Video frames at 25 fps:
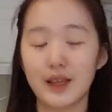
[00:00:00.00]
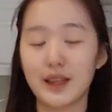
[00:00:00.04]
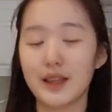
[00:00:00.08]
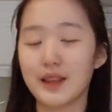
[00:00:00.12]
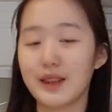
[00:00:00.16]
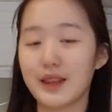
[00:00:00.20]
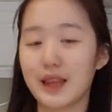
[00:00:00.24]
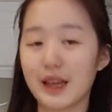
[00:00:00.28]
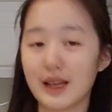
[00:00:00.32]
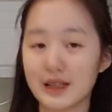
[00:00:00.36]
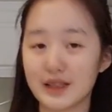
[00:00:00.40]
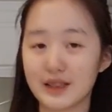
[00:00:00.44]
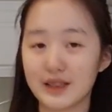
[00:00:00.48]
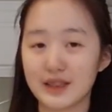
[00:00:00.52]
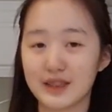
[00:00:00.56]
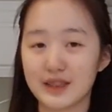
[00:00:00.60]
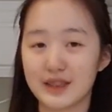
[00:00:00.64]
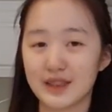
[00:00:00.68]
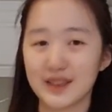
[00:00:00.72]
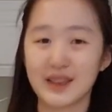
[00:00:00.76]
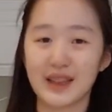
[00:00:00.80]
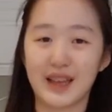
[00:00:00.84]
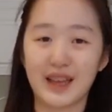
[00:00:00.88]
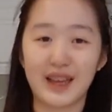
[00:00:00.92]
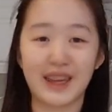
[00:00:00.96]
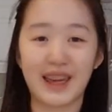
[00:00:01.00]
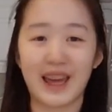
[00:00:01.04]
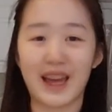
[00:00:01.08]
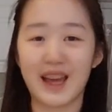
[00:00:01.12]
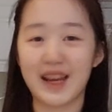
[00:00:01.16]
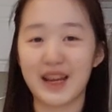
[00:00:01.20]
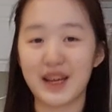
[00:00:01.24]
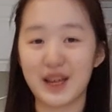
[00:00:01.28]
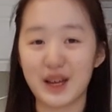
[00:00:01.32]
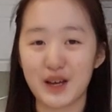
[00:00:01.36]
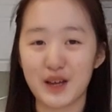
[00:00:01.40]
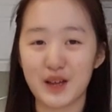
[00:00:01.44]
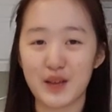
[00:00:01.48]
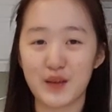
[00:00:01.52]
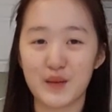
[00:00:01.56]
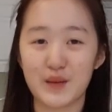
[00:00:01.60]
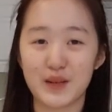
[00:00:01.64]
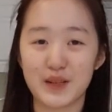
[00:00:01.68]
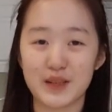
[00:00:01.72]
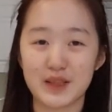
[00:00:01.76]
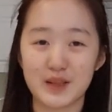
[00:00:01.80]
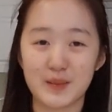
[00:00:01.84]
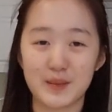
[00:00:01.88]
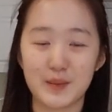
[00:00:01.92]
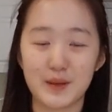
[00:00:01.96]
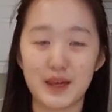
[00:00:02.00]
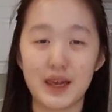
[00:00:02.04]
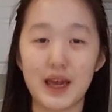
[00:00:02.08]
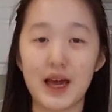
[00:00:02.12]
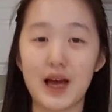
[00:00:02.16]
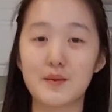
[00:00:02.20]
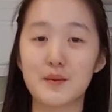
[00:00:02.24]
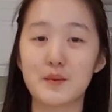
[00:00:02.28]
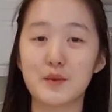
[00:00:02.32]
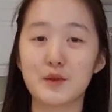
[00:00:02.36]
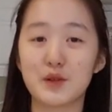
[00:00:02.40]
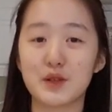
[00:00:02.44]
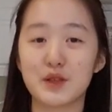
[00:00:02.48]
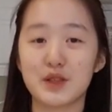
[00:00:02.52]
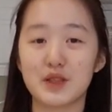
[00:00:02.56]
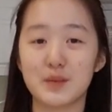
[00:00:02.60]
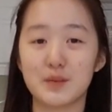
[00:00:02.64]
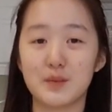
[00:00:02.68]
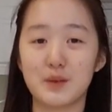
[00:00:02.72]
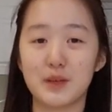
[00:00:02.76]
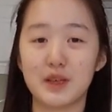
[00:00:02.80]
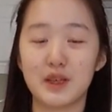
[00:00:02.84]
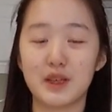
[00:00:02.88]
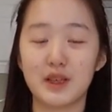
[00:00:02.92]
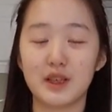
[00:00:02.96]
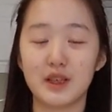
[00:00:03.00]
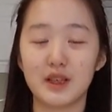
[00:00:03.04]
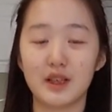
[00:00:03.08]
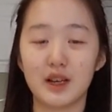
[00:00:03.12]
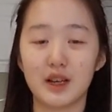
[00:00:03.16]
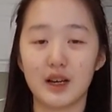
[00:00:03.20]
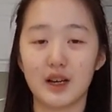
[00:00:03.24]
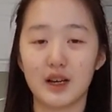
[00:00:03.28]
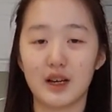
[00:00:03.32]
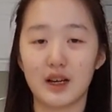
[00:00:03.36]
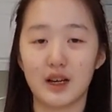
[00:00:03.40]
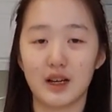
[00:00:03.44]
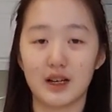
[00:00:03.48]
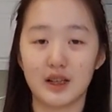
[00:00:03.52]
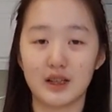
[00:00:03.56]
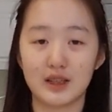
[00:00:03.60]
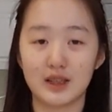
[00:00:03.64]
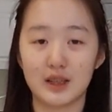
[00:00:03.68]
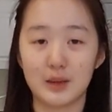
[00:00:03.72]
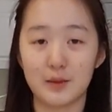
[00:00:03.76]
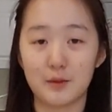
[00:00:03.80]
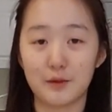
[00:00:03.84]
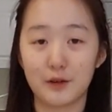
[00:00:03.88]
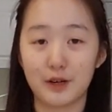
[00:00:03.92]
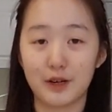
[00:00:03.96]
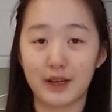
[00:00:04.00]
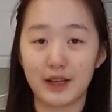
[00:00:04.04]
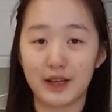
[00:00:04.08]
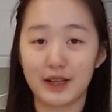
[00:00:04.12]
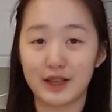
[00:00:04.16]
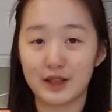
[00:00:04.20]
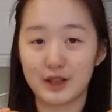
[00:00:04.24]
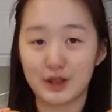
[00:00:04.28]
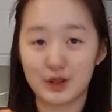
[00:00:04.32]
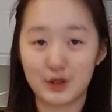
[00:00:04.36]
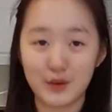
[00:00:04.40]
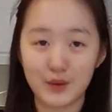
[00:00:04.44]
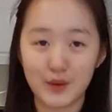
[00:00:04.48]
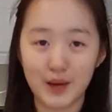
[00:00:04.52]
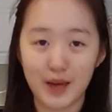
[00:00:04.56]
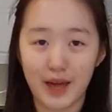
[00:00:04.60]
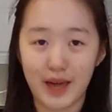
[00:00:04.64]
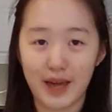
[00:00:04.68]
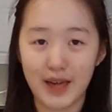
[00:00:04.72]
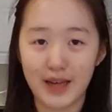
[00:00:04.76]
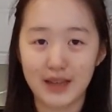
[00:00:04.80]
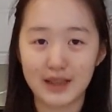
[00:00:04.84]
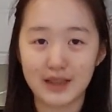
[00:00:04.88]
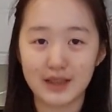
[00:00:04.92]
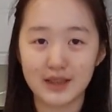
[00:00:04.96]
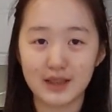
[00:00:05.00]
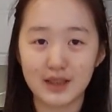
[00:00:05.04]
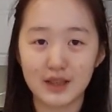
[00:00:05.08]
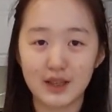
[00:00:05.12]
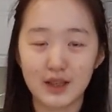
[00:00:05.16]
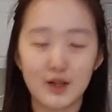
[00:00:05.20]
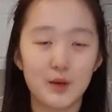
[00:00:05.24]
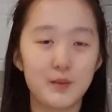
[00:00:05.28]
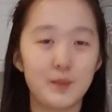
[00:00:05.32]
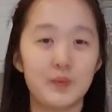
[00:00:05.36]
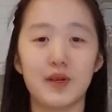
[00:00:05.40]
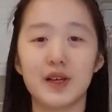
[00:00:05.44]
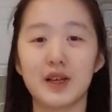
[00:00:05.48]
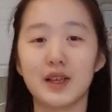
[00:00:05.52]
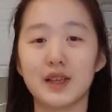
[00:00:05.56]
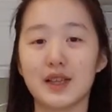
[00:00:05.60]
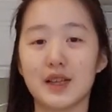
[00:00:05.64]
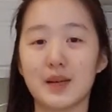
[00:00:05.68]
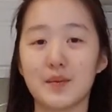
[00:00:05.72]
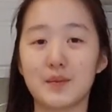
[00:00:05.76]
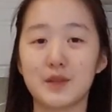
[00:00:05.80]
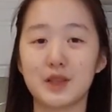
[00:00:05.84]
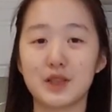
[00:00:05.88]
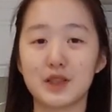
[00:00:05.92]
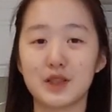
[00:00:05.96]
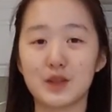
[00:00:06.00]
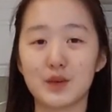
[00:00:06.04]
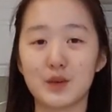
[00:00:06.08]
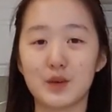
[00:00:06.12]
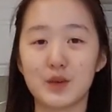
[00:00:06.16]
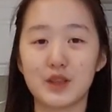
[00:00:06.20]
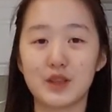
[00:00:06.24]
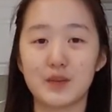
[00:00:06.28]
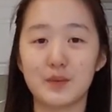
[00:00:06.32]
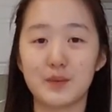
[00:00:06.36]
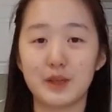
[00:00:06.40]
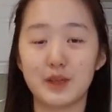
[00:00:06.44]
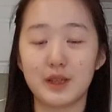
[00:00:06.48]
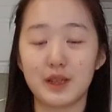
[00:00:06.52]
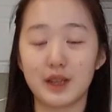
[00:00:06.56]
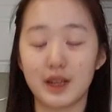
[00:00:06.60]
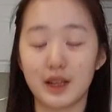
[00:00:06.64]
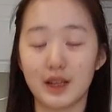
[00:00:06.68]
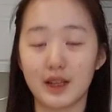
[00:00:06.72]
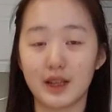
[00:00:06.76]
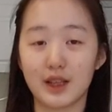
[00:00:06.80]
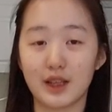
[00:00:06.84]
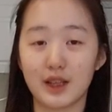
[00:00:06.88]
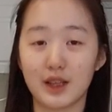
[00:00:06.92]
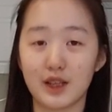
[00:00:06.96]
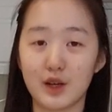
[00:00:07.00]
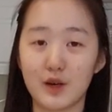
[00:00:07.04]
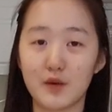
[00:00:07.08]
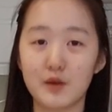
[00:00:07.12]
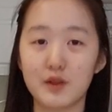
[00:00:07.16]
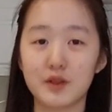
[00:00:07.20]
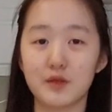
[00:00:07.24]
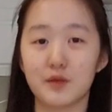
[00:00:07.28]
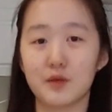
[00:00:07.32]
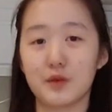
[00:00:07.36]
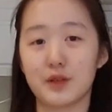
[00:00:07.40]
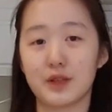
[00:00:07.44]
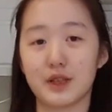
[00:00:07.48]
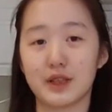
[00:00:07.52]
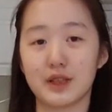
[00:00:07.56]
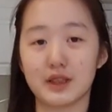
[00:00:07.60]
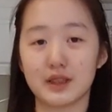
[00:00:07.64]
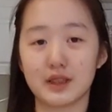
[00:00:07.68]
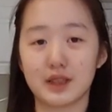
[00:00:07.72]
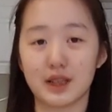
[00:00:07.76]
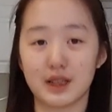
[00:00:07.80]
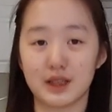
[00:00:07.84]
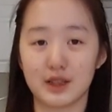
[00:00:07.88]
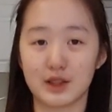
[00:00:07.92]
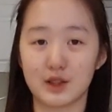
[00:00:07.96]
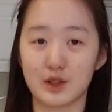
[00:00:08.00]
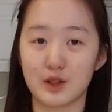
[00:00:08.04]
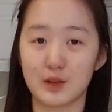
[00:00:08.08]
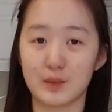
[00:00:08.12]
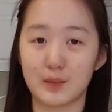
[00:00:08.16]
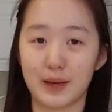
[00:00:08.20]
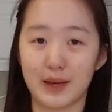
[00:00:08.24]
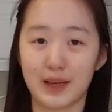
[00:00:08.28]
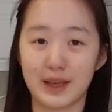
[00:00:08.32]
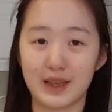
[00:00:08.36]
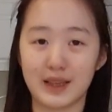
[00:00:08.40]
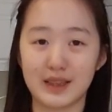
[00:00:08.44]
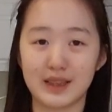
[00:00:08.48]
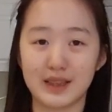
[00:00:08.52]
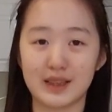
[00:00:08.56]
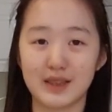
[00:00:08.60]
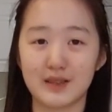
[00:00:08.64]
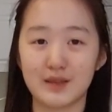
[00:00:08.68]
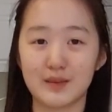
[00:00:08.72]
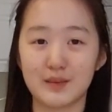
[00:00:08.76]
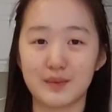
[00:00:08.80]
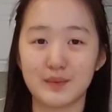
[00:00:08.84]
Next, like any other recipe, I'm going to be separating two eggs because I'm just going to be needing the yolks for this custard base.